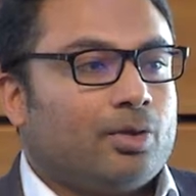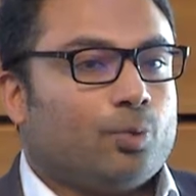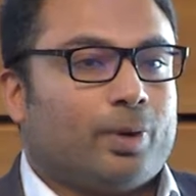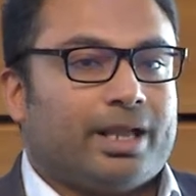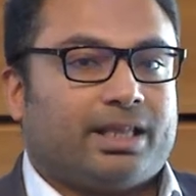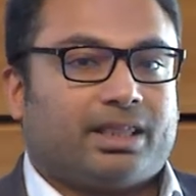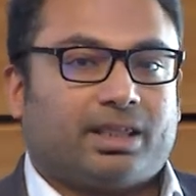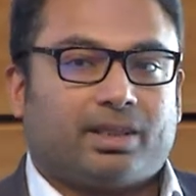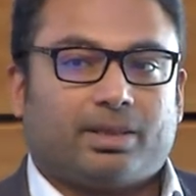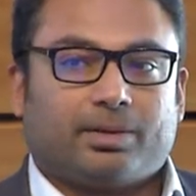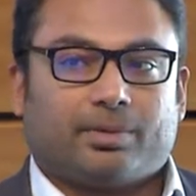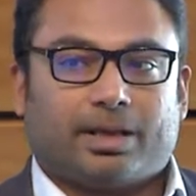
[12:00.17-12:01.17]

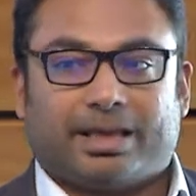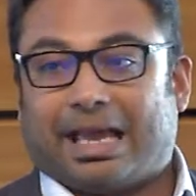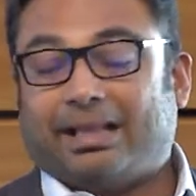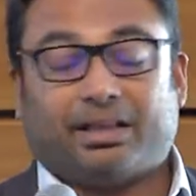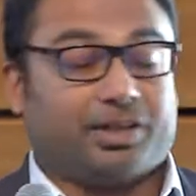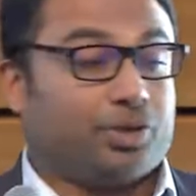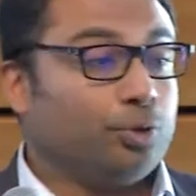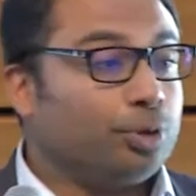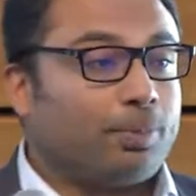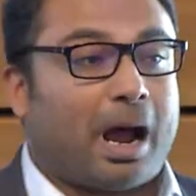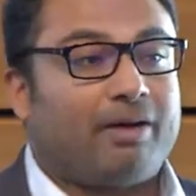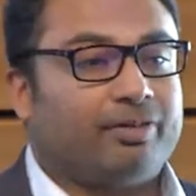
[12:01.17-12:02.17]
With, again, the
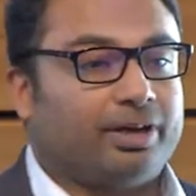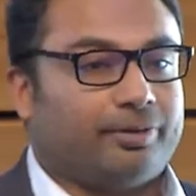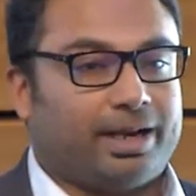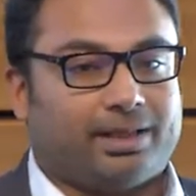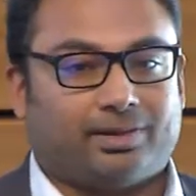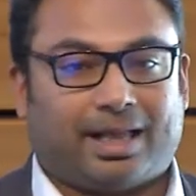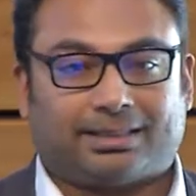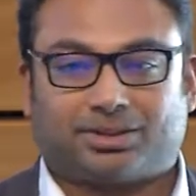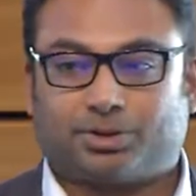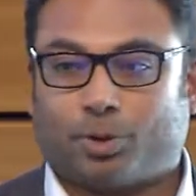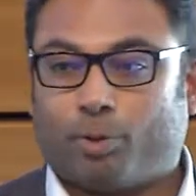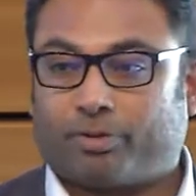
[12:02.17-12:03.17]
youth poverty rate
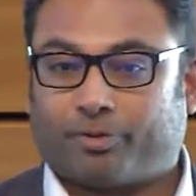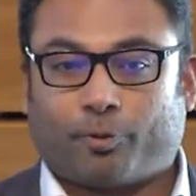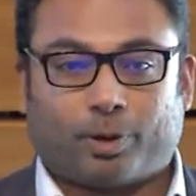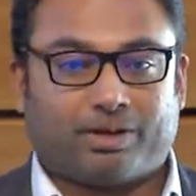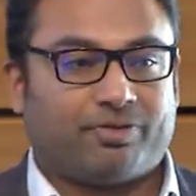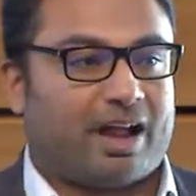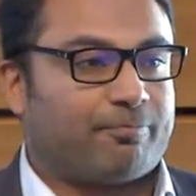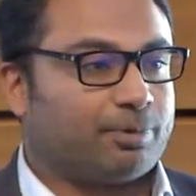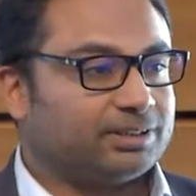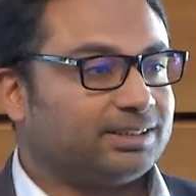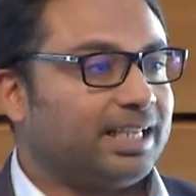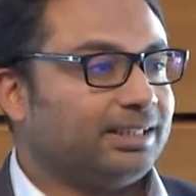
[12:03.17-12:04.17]
that's over
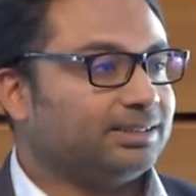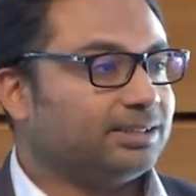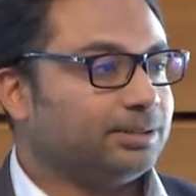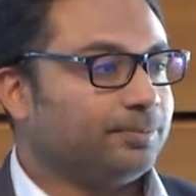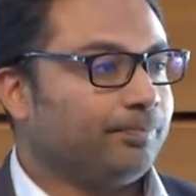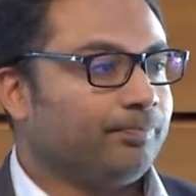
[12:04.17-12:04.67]
45%,